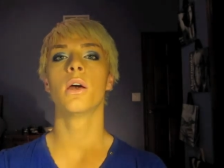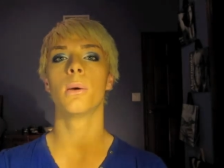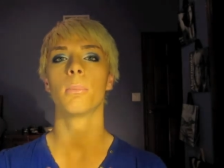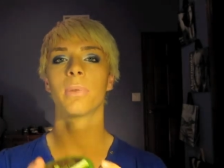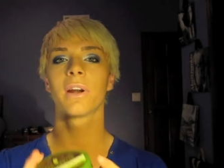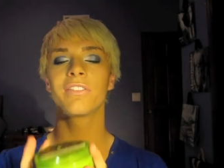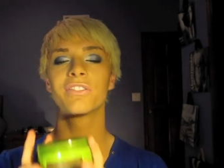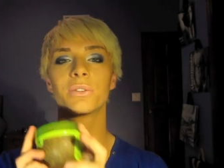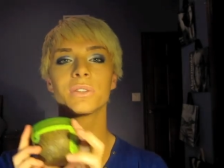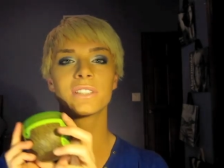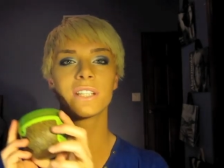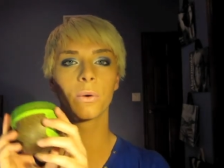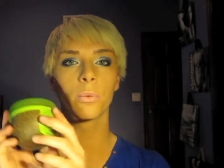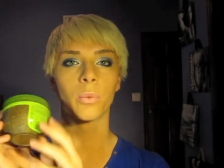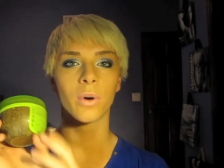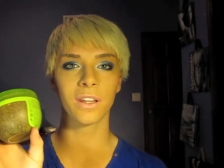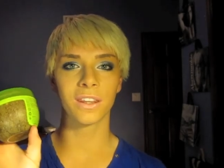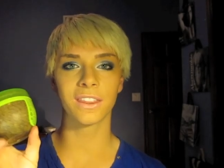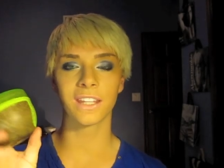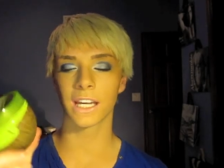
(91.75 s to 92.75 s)
But I have to say
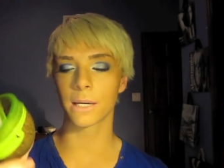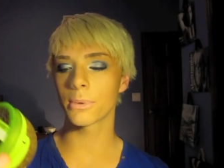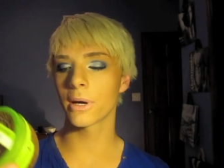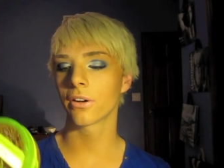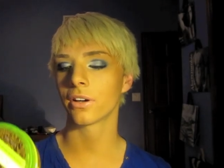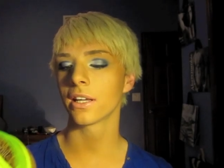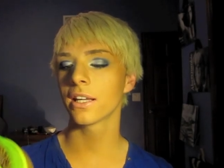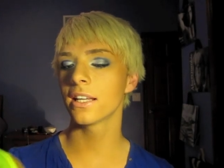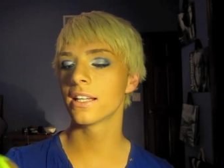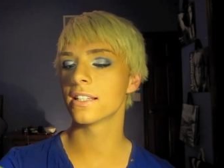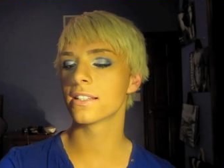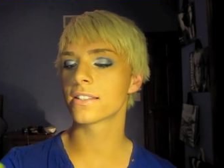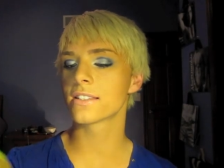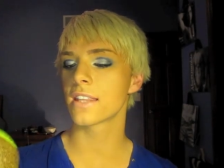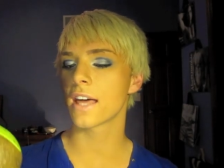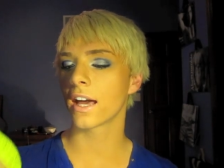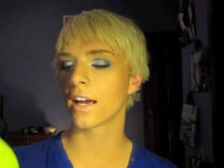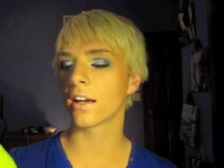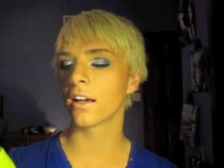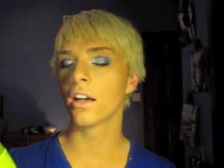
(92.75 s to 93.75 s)
one thing about it is
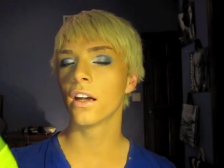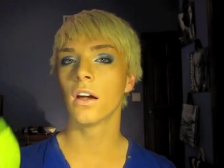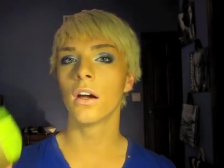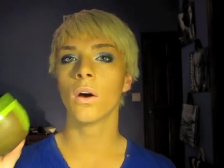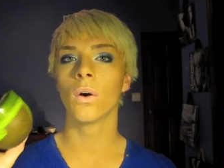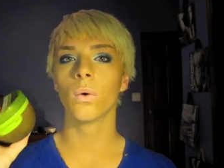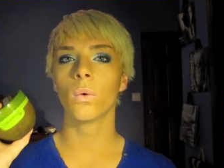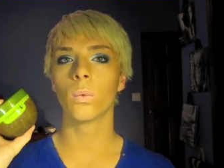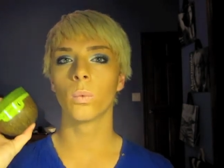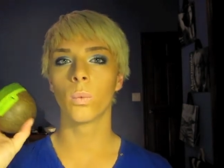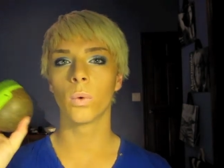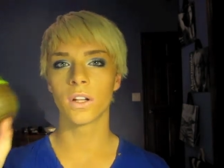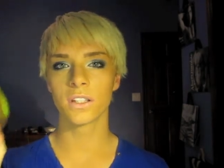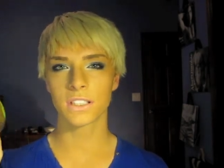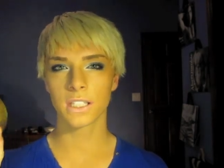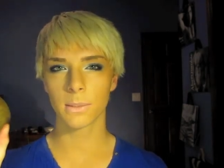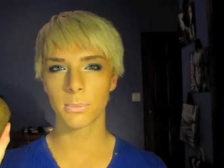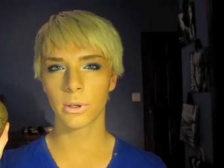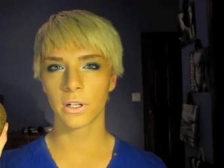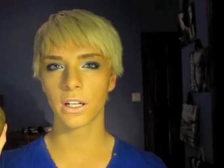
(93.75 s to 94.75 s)
that once
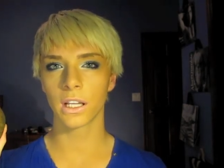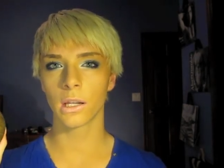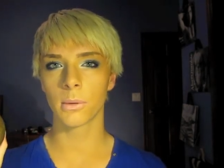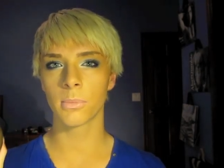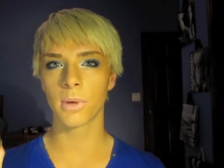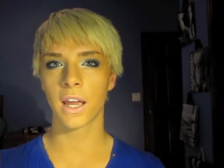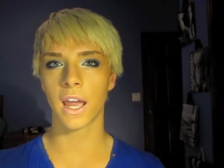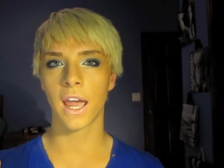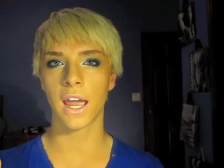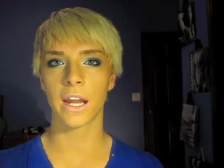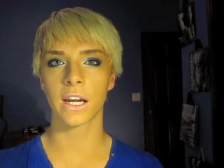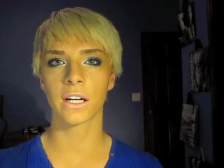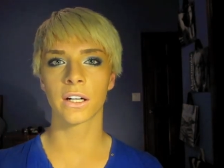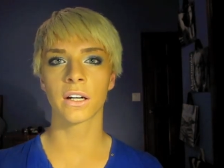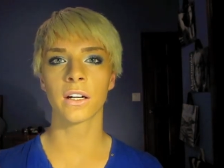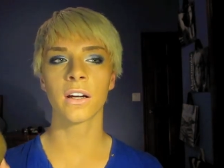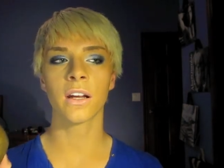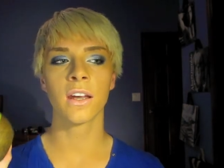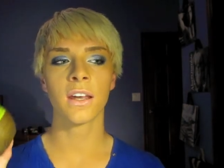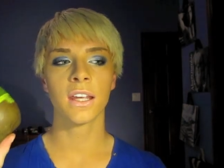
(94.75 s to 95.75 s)
I put it in my
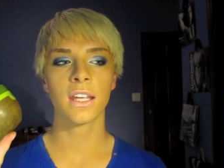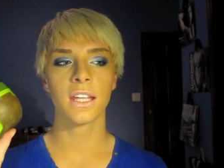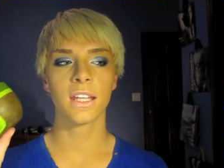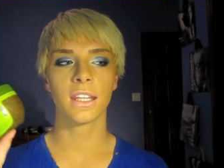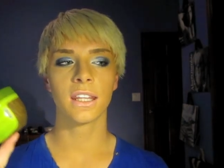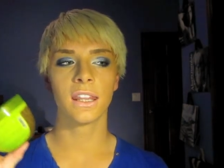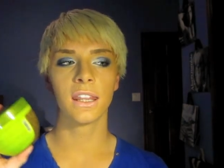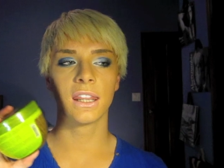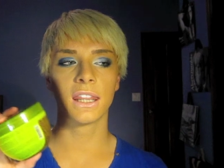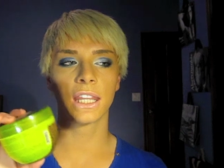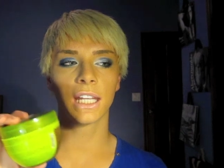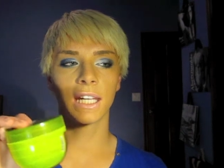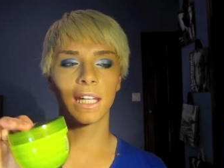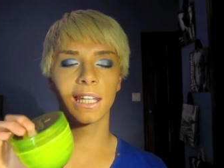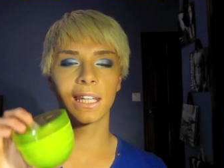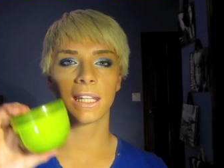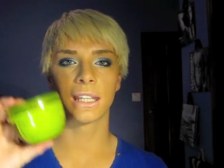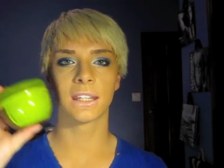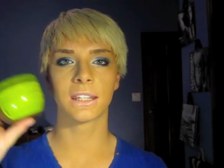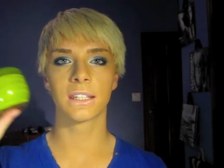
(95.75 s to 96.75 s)
hair,
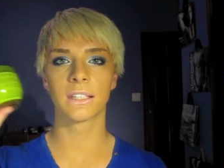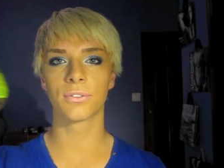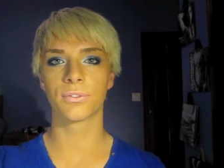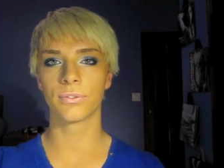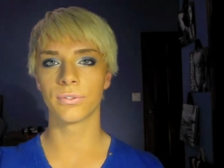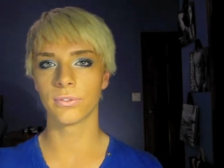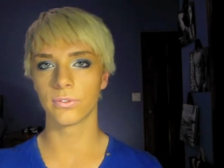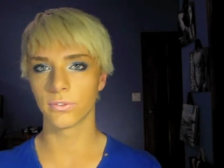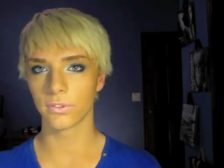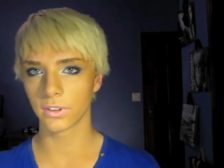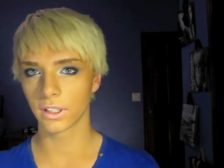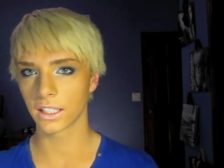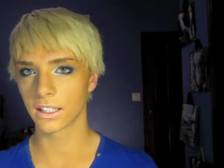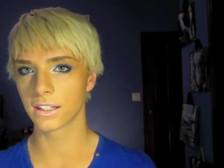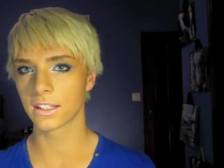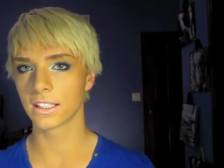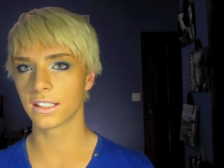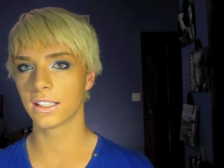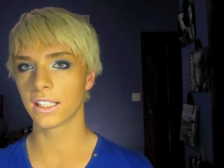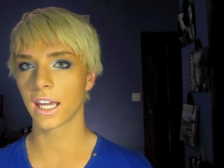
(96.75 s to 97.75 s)
like the like
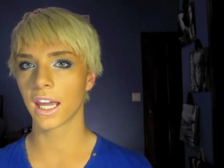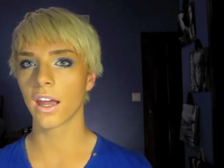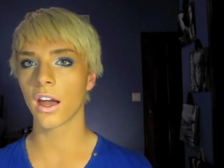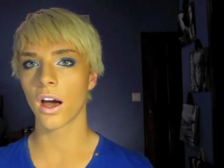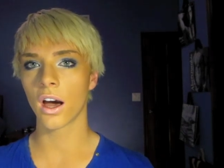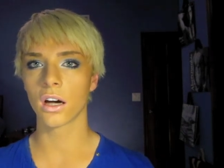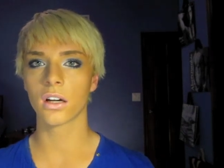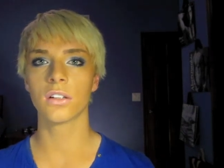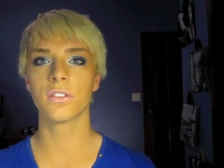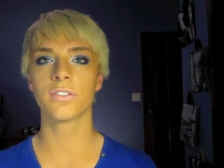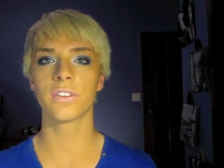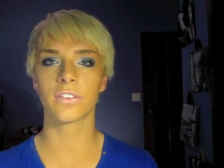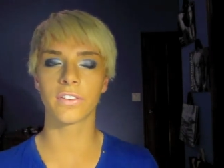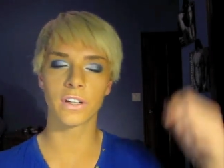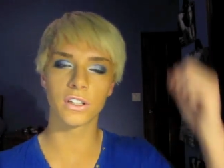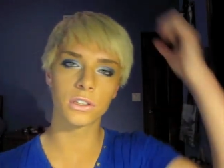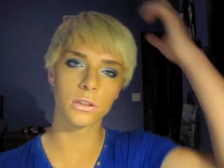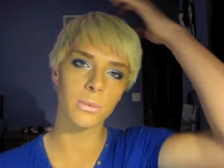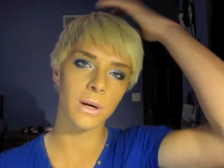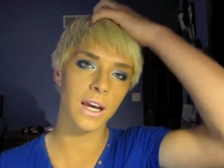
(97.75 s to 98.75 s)
the day of, if I
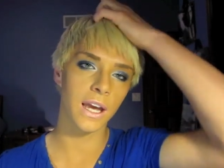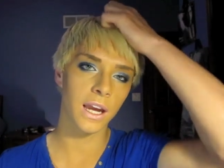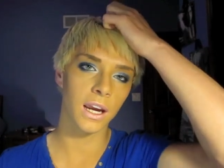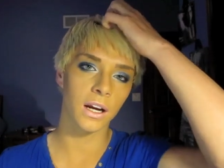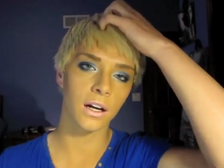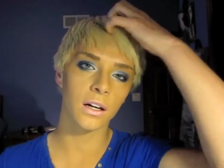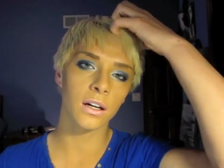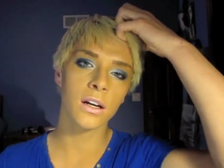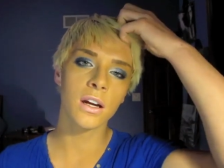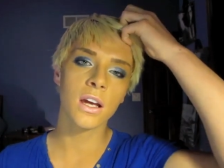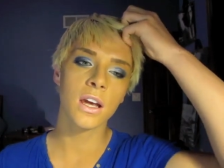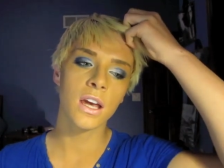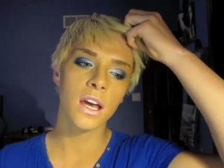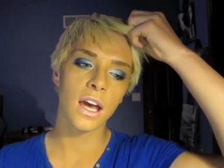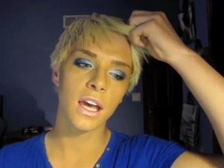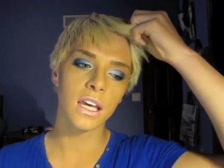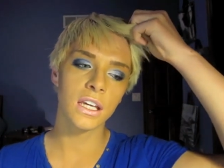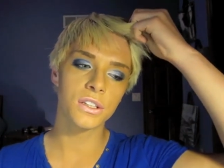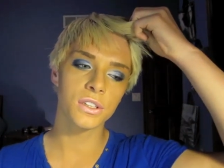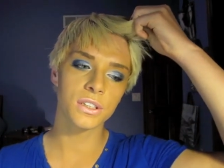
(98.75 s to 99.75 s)
do my hair,
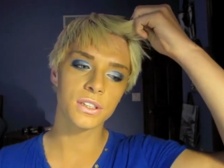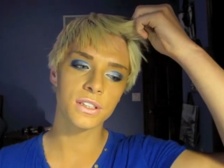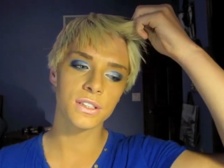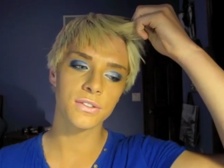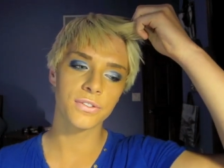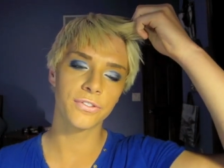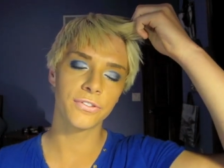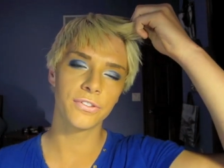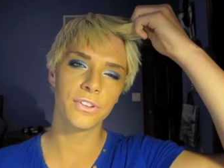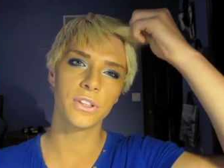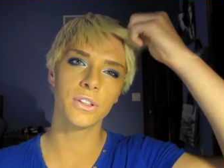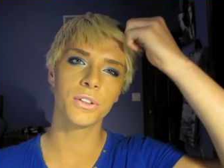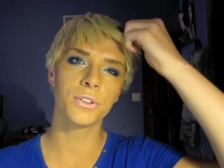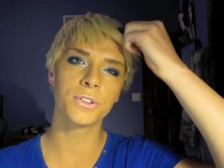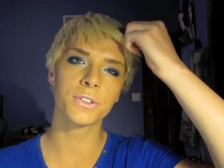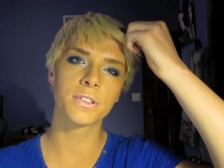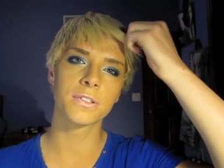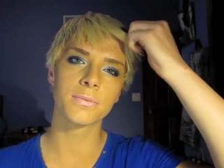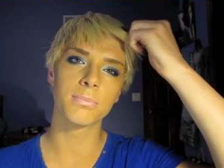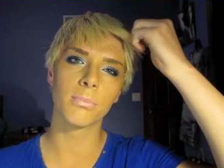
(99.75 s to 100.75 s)
it just
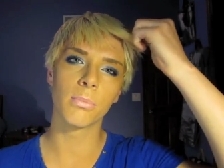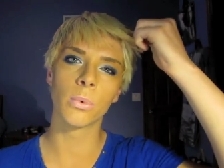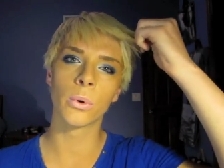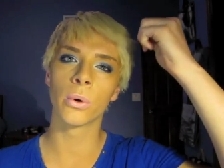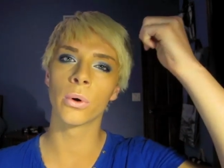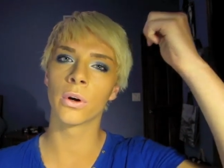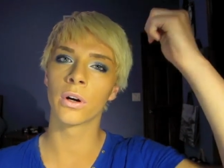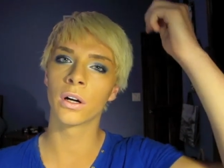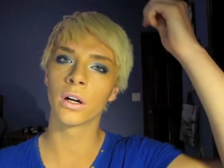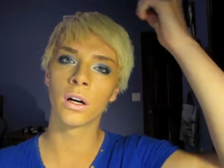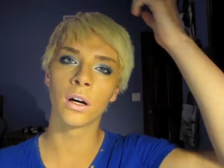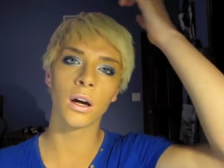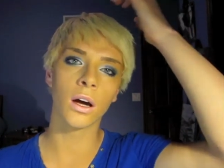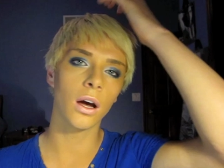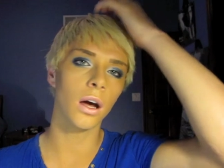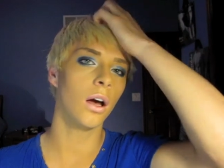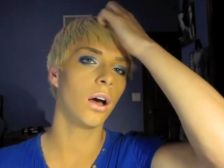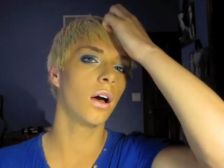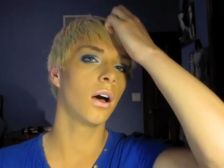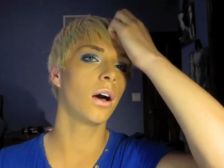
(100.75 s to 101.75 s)
feels more
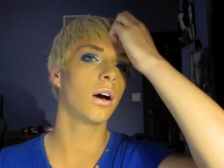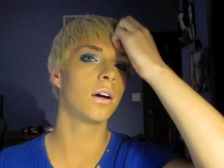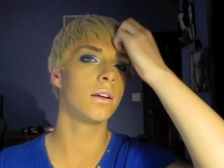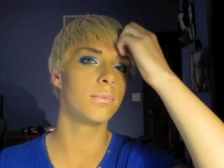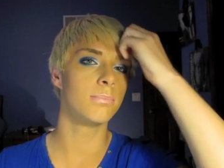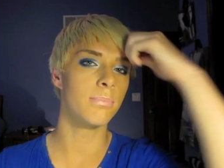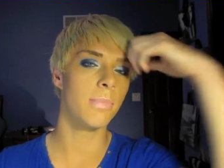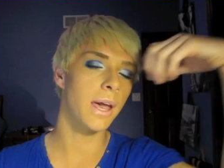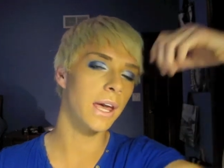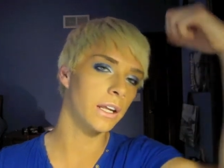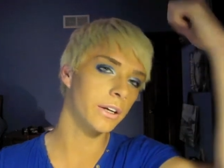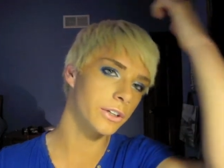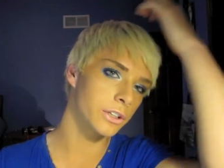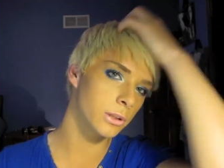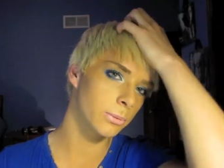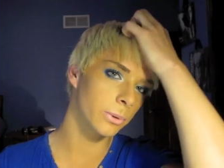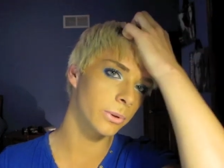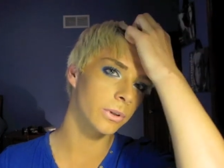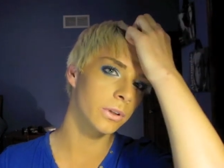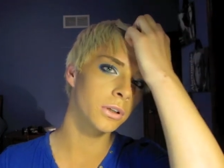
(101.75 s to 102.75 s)

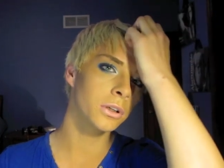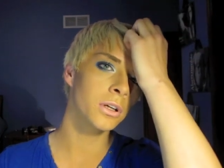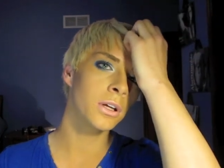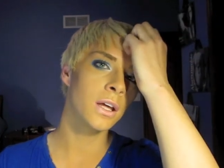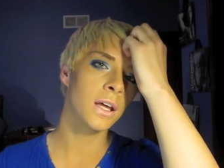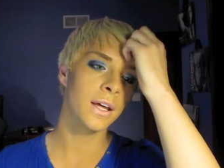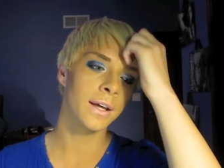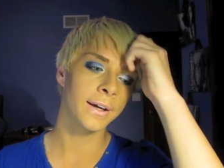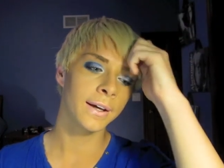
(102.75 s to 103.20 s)
unmanageable